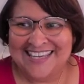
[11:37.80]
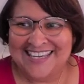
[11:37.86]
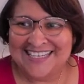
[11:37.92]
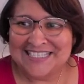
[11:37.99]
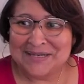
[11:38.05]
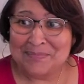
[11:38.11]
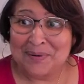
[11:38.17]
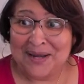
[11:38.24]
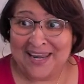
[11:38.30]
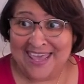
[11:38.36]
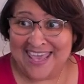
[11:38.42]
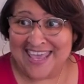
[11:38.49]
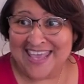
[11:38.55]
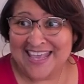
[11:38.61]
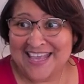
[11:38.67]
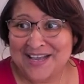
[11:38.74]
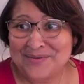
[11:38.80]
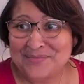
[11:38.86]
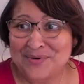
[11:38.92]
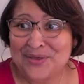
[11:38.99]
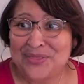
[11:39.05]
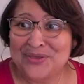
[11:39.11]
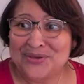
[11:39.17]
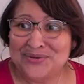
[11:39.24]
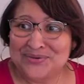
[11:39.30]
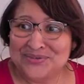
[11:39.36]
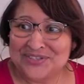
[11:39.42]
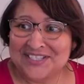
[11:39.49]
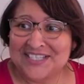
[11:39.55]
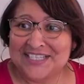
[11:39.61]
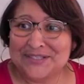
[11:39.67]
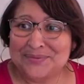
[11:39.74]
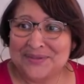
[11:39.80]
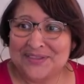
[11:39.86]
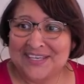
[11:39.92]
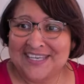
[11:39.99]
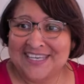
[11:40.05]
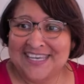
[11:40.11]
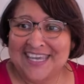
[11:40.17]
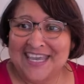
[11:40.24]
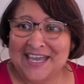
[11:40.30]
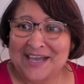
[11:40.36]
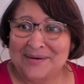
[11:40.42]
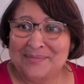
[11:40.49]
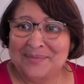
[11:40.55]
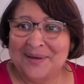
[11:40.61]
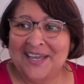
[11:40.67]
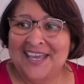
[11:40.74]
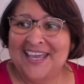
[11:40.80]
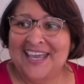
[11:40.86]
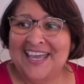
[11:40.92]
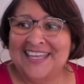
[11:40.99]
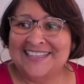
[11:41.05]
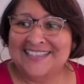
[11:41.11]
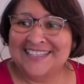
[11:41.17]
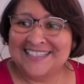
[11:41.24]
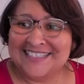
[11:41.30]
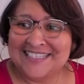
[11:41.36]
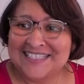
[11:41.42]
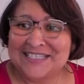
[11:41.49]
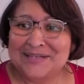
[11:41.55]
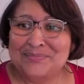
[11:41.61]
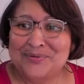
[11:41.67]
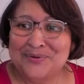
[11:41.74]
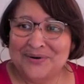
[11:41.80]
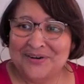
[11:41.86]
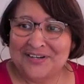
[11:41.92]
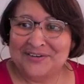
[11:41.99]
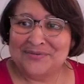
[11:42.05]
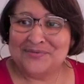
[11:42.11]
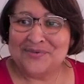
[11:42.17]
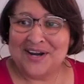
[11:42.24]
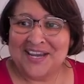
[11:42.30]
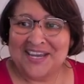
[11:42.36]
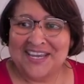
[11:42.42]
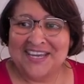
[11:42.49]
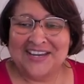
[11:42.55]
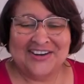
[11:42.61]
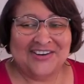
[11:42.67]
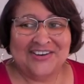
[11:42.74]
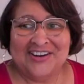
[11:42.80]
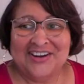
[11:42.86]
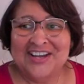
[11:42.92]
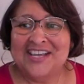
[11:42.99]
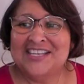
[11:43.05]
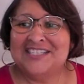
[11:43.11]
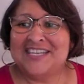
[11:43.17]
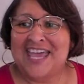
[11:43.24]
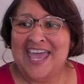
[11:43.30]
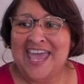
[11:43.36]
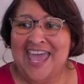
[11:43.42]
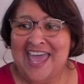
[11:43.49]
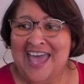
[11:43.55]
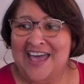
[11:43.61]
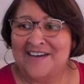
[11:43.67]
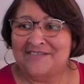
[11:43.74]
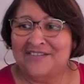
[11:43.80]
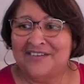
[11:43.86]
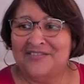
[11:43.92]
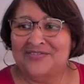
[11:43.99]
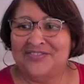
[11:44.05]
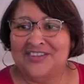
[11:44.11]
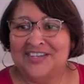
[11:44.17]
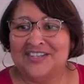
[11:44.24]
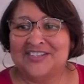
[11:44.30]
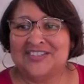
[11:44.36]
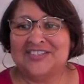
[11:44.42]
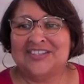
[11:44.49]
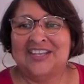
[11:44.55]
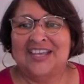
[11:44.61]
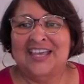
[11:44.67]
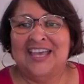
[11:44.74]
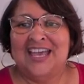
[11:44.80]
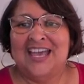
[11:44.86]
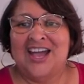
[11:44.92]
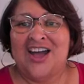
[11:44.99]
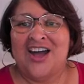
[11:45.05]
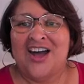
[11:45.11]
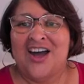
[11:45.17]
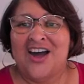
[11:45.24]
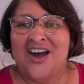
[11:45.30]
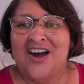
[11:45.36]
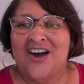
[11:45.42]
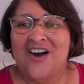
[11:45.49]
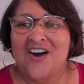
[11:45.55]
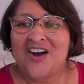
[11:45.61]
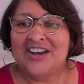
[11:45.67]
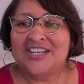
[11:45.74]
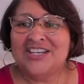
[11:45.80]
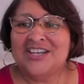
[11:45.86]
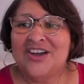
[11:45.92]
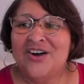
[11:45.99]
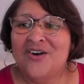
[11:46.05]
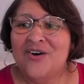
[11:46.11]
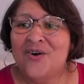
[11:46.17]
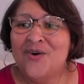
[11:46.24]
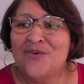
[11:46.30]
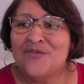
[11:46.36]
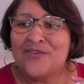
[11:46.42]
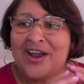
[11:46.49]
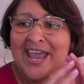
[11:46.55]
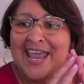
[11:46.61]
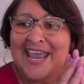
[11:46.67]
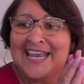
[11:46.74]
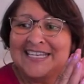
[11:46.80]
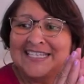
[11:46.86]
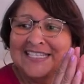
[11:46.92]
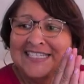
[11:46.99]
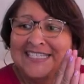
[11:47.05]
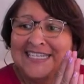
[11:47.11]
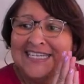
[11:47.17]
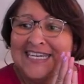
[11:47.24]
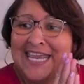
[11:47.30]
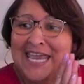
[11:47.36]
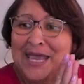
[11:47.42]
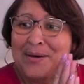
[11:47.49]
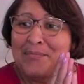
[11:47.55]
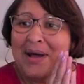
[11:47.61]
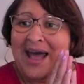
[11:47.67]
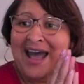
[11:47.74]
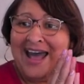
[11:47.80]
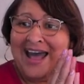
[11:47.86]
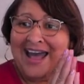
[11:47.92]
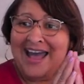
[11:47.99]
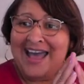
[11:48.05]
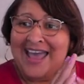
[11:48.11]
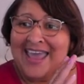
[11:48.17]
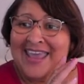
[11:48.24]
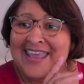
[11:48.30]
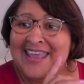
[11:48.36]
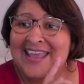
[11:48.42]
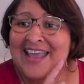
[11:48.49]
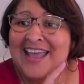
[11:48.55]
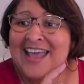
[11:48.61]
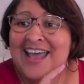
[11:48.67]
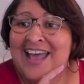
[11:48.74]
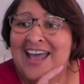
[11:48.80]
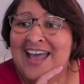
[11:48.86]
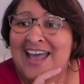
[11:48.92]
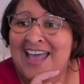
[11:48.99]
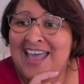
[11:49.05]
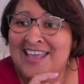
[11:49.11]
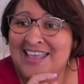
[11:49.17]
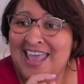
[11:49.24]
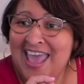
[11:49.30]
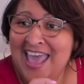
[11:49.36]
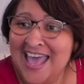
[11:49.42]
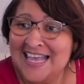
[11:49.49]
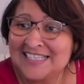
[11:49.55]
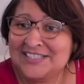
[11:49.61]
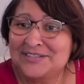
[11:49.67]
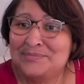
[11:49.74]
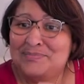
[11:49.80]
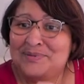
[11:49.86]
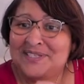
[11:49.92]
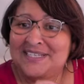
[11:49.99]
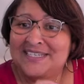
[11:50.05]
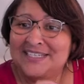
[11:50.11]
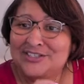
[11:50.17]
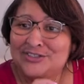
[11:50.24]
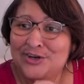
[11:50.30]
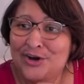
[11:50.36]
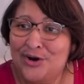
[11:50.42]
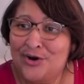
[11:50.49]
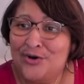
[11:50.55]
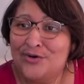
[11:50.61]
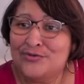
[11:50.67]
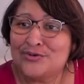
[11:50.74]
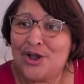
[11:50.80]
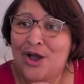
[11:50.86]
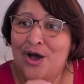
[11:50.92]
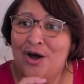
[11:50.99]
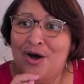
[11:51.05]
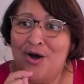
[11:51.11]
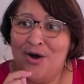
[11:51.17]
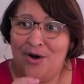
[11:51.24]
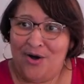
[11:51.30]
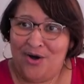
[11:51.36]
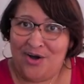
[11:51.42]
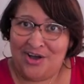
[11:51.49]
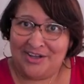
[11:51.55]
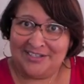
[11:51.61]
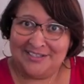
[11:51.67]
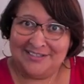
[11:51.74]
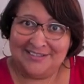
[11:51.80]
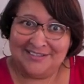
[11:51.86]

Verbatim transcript: into play with using this with Ecamm. And this is important right here to have this audio over HDMI has to be turned on.